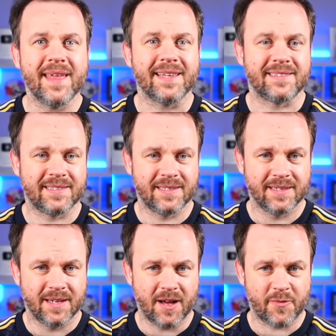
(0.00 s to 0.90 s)
this.
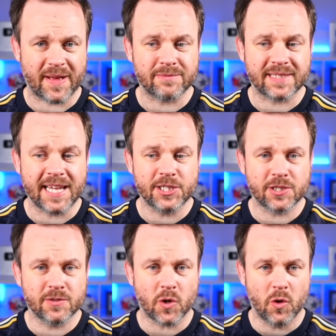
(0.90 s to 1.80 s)
A
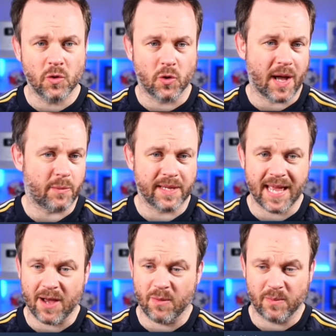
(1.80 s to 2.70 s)
Foundations Encore. Hey, we
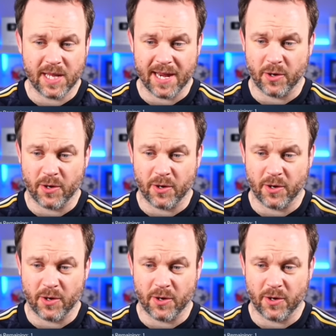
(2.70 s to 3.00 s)
get an